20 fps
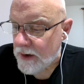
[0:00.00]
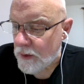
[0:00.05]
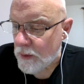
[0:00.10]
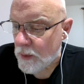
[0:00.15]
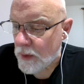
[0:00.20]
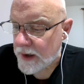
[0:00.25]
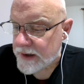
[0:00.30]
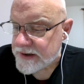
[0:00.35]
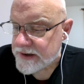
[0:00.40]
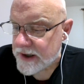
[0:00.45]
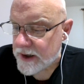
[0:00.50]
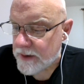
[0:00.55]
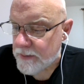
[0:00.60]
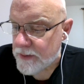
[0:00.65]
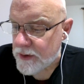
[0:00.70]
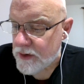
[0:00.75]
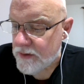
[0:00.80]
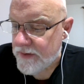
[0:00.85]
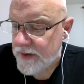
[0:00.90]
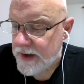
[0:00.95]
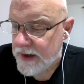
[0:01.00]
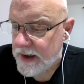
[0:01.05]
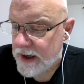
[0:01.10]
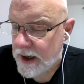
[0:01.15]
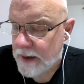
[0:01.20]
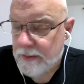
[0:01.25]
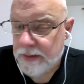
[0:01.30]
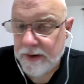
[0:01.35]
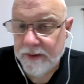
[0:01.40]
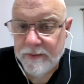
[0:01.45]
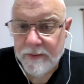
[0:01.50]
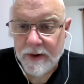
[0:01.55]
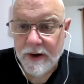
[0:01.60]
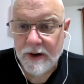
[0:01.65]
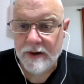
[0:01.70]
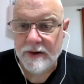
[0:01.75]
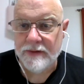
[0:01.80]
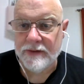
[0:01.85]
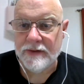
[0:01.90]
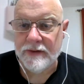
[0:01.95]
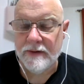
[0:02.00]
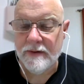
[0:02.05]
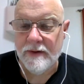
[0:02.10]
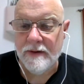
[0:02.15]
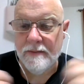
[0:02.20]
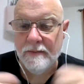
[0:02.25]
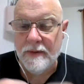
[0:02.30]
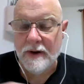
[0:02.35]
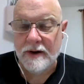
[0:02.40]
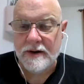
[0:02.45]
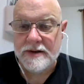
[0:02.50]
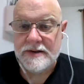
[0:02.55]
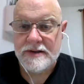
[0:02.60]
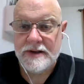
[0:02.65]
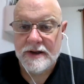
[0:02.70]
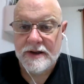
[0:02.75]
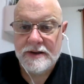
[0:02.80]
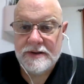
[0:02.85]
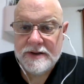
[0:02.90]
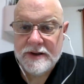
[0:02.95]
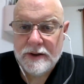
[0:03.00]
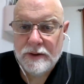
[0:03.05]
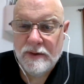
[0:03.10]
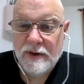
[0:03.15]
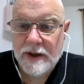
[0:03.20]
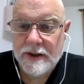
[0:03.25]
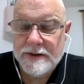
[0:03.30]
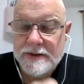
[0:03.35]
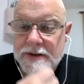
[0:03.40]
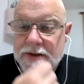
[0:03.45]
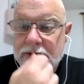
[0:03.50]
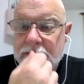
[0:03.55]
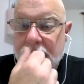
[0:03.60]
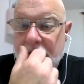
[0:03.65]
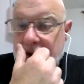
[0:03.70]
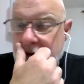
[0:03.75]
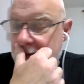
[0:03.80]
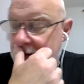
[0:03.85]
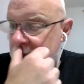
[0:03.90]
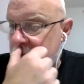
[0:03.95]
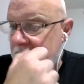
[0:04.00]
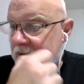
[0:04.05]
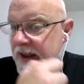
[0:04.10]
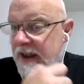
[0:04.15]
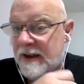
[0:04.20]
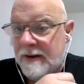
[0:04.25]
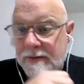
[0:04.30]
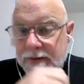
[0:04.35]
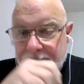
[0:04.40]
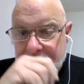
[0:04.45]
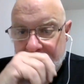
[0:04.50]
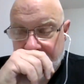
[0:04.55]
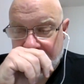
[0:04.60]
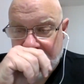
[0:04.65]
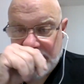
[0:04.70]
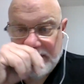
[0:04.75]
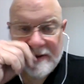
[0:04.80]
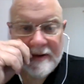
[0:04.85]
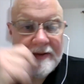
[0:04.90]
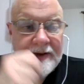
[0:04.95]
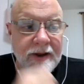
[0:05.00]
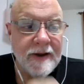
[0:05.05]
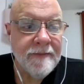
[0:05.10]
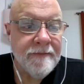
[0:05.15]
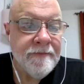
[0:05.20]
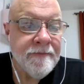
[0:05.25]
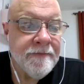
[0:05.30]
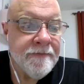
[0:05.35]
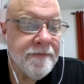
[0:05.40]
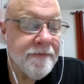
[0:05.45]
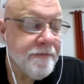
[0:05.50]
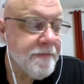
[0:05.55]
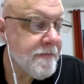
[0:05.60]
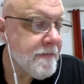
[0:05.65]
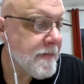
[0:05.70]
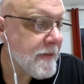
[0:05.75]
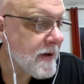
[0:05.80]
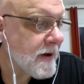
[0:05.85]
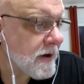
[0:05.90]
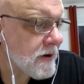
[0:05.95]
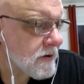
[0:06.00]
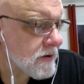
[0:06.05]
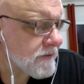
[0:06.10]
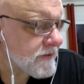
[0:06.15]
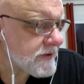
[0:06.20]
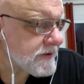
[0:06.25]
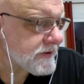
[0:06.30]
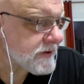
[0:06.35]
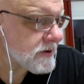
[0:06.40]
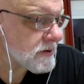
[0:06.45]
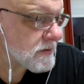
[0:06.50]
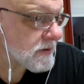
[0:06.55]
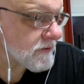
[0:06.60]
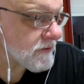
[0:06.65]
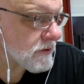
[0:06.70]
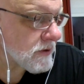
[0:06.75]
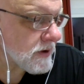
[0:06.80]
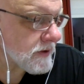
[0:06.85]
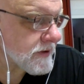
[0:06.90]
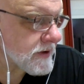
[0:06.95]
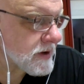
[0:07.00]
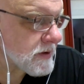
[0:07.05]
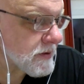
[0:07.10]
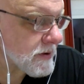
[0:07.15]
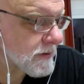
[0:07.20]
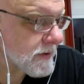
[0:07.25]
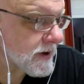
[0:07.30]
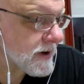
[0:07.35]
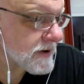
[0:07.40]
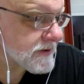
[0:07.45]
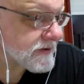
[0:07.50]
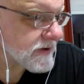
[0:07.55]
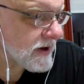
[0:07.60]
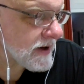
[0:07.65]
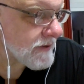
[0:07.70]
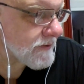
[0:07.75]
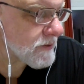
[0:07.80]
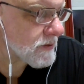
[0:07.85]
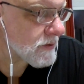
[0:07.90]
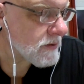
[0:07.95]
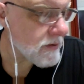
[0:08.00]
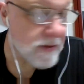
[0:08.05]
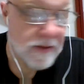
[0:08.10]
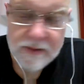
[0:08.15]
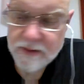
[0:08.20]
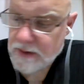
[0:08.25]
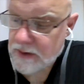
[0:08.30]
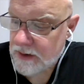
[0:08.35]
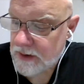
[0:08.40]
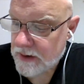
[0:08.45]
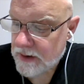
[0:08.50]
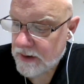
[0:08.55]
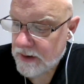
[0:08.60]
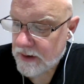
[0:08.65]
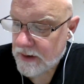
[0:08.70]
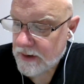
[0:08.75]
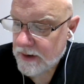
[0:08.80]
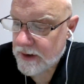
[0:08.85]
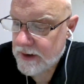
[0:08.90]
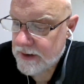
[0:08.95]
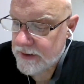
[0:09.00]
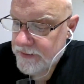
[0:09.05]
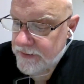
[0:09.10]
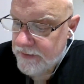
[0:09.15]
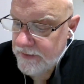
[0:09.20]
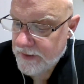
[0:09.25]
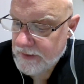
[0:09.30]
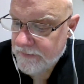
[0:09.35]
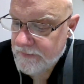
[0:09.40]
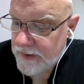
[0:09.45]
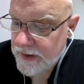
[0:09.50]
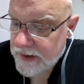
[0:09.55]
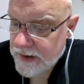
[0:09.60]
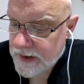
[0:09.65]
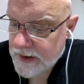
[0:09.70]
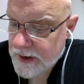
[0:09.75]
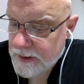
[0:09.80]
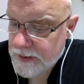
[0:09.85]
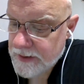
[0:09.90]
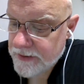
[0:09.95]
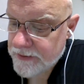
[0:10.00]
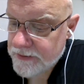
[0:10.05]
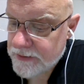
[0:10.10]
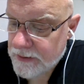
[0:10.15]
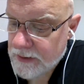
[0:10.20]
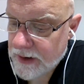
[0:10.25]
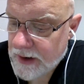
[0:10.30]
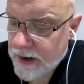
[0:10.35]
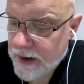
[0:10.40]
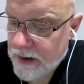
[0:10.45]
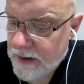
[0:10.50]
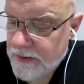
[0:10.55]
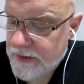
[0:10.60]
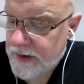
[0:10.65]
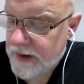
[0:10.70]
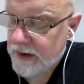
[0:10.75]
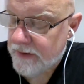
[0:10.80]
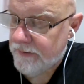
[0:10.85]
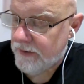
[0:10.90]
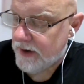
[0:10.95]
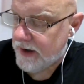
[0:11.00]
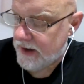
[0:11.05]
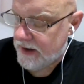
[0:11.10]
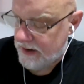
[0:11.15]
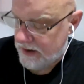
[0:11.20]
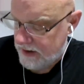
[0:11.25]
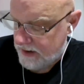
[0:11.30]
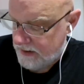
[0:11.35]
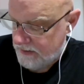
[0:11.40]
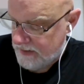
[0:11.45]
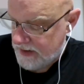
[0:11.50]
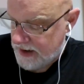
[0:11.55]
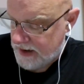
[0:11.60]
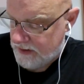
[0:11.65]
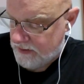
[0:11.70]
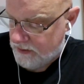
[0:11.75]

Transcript: watching a movie. I believe Marcus Marcus said he's going to watch The Man Who Would Be King, which is a great movie. I don't know if he's seen it before. I think he probably has. I haven't. See if I can find that Kipling story. I don't think I've read The Man